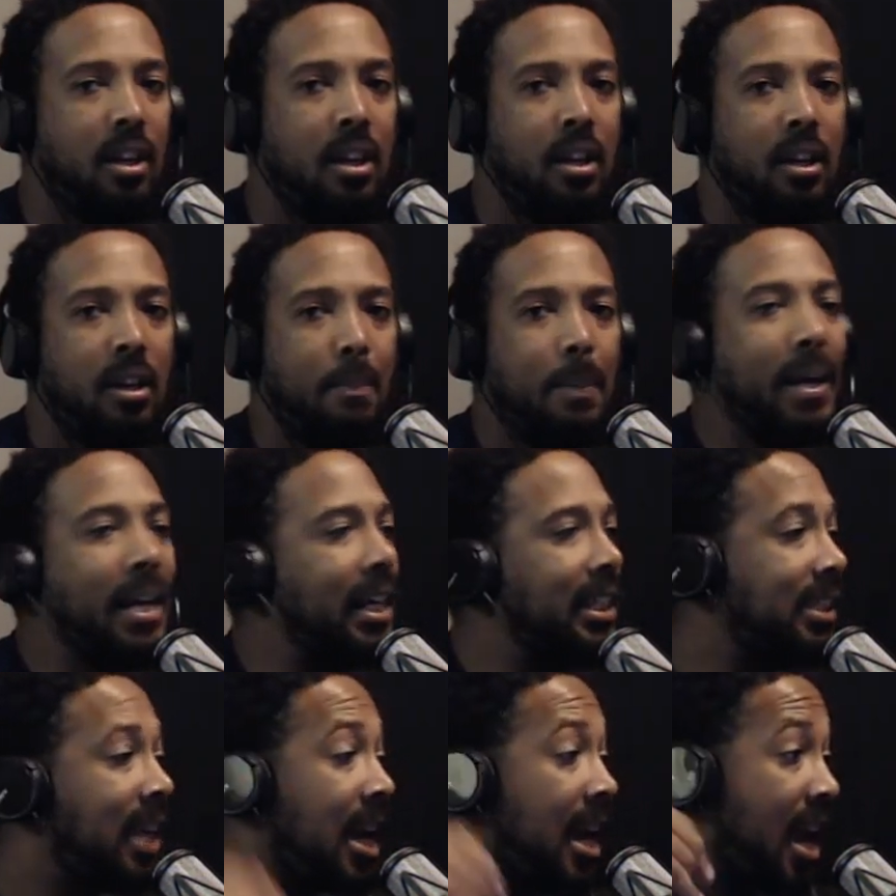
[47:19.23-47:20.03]

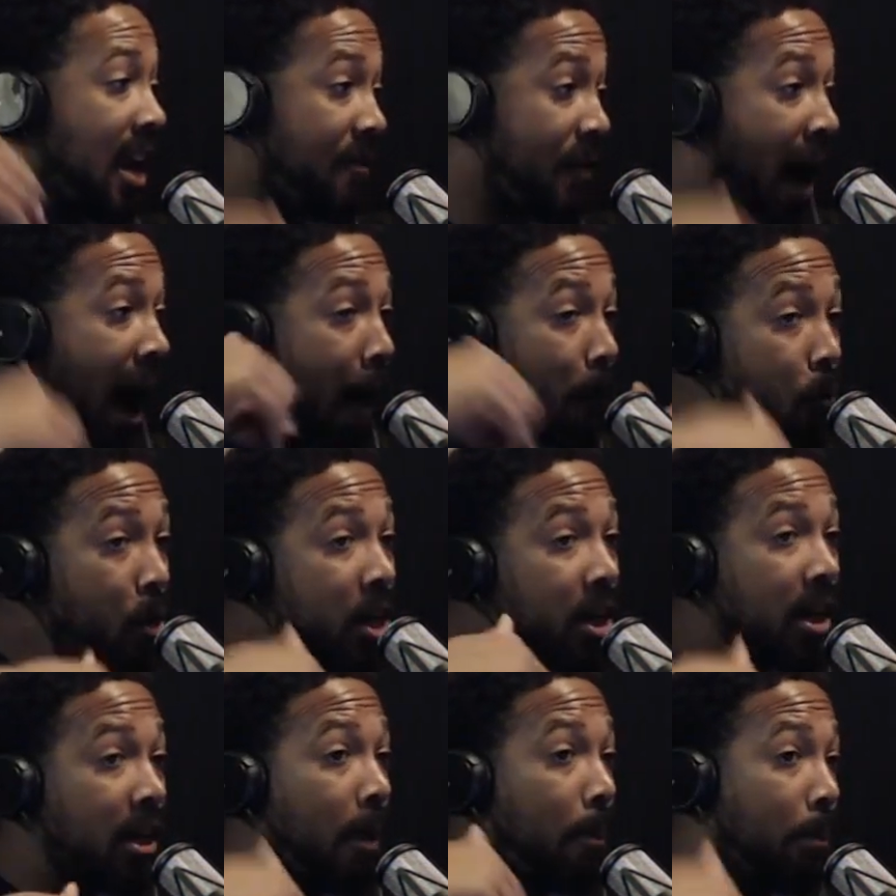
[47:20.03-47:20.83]
Because if I'm
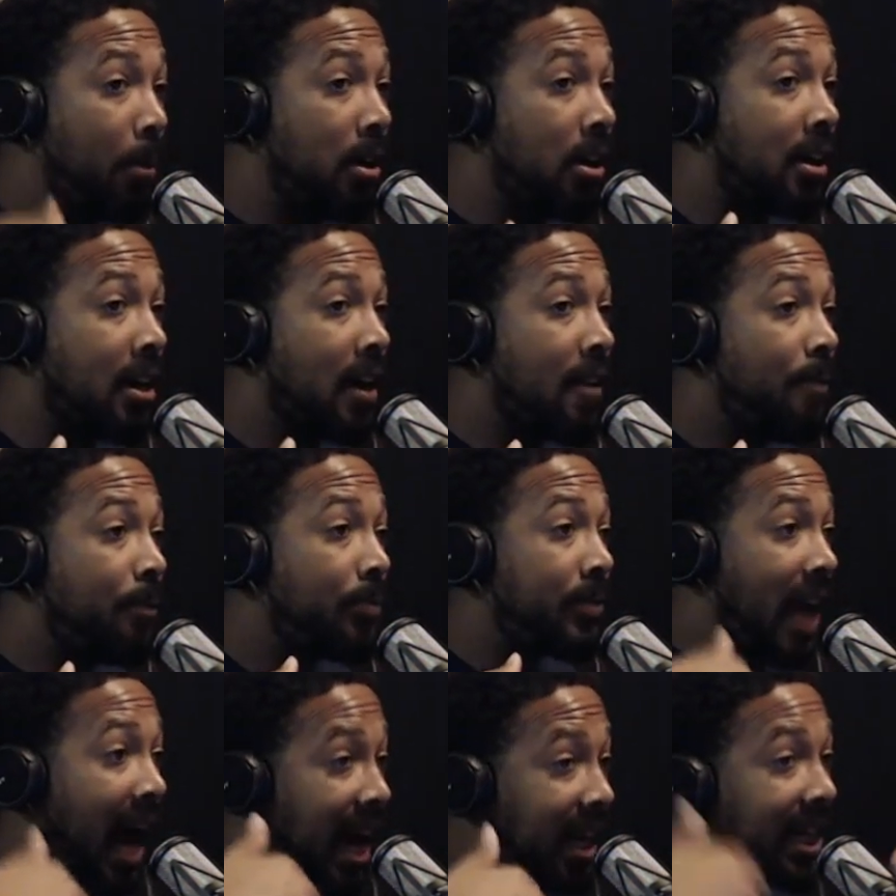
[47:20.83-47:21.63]
reading the book,
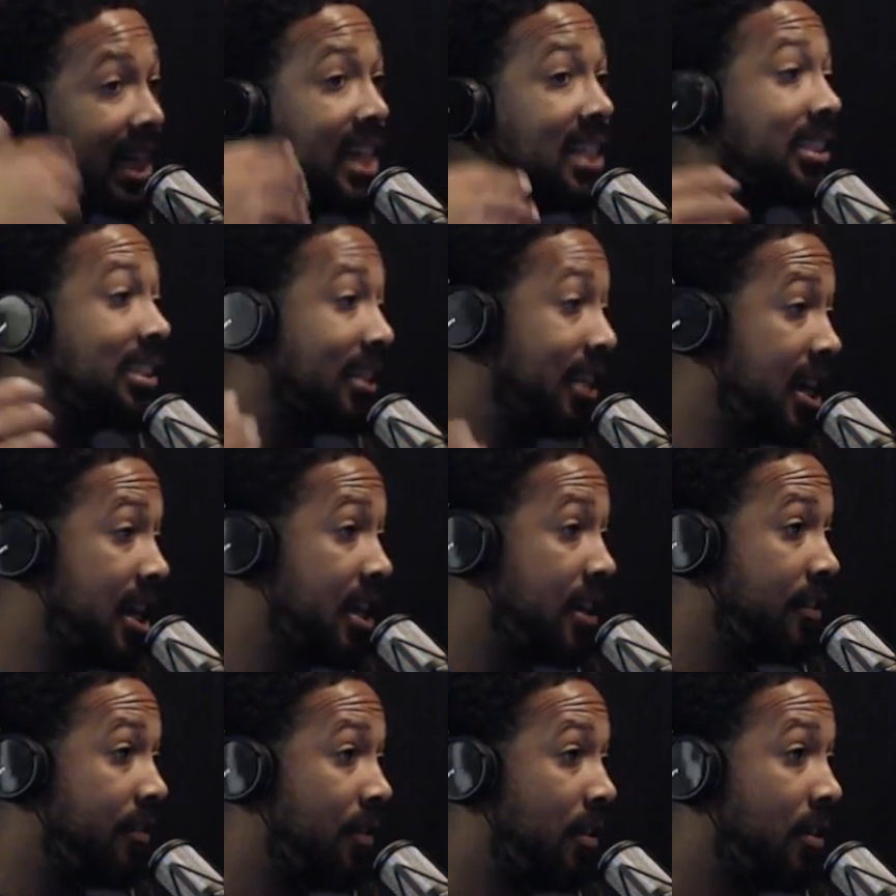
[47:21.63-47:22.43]
How to Eat to
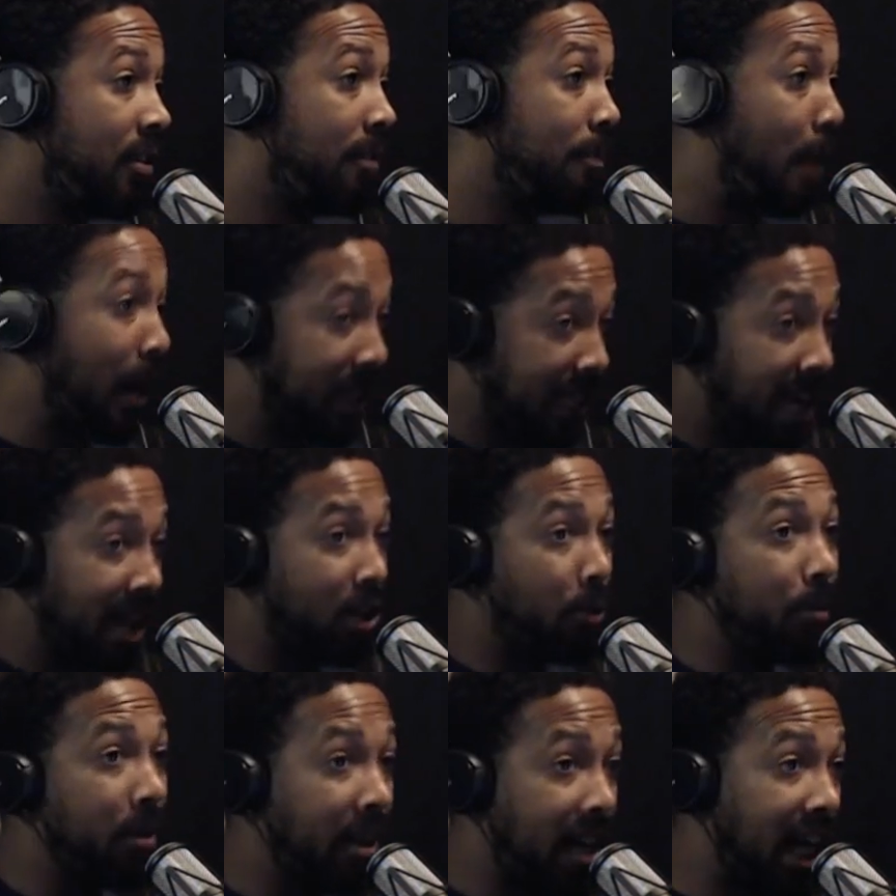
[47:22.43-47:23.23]
Live by the
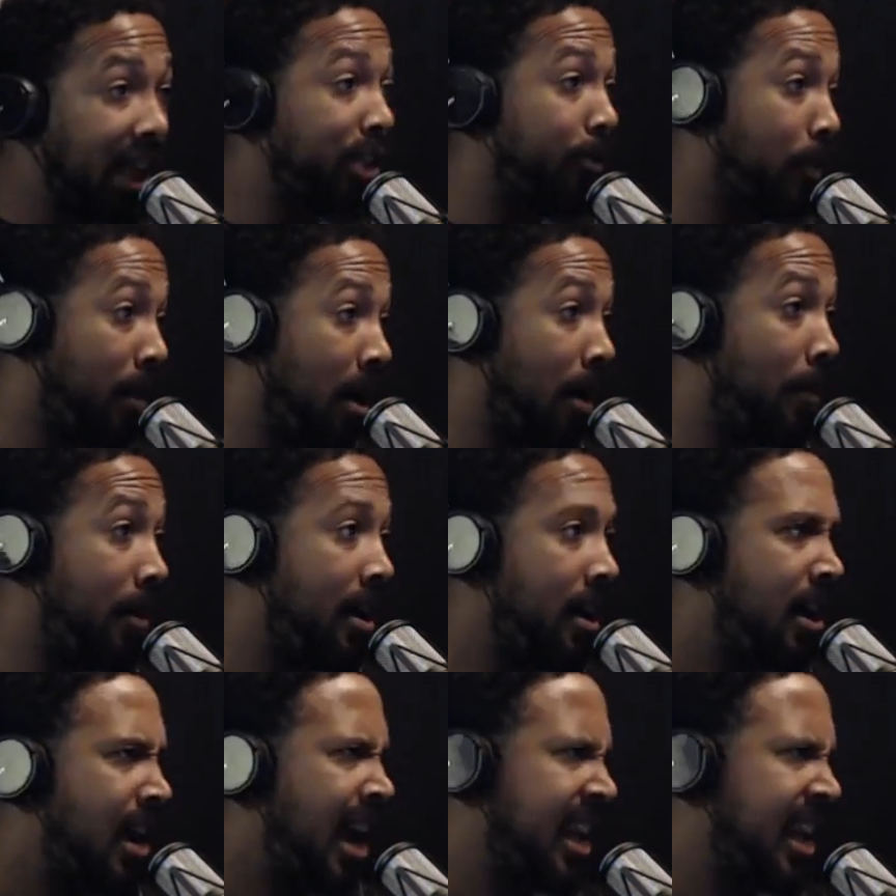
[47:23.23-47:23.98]
Honorable Elijah Muhammad,